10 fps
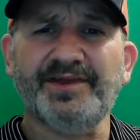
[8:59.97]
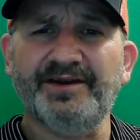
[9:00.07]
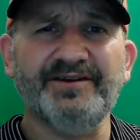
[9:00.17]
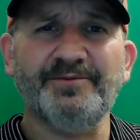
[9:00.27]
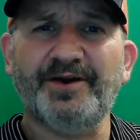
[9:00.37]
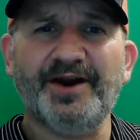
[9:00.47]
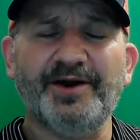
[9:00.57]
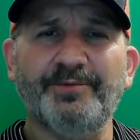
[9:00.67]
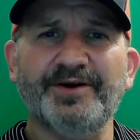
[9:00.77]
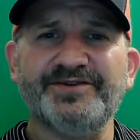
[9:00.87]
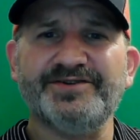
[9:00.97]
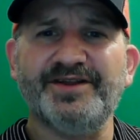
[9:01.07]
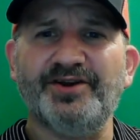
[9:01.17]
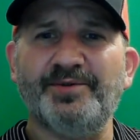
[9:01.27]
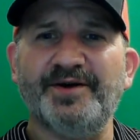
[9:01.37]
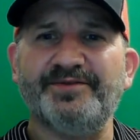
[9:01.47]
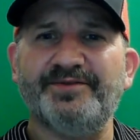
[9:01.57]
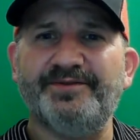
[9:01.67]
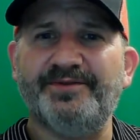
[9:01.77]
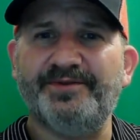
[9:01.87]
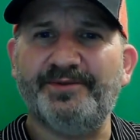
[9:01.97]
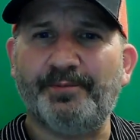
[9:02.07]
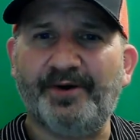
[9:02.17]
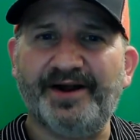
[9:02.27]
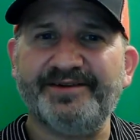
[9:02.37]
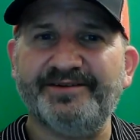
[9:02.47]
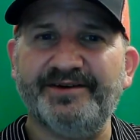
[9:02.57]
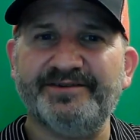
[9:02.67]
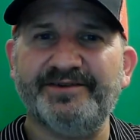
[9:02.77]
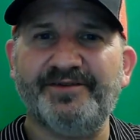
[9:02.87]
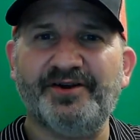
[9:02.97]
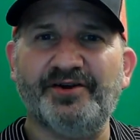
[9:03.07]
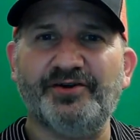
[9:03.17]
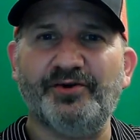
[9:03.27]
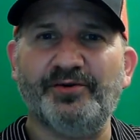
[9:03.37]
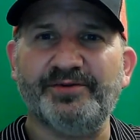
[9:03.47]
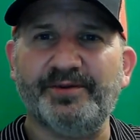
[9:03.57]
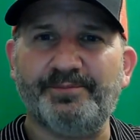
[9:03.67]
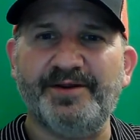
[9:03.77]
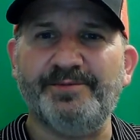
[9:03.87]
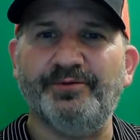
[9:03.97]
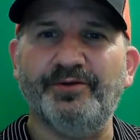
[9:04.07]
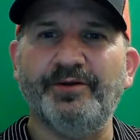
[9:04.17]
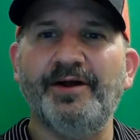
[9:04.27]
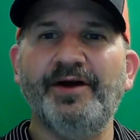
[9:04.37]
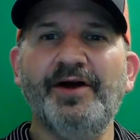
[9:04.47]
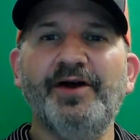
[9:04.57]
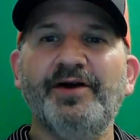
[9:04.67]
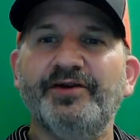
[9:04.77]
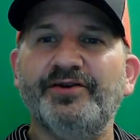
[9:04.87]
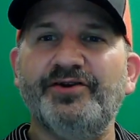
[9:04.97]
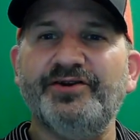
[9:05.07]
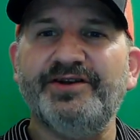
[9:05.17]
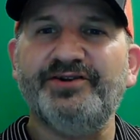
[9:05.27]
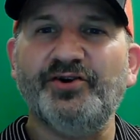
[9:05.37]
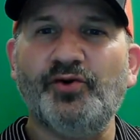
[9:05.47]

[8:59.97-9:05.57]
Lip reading: It doesn't matter how much they know about the process if they don't know the people. You need to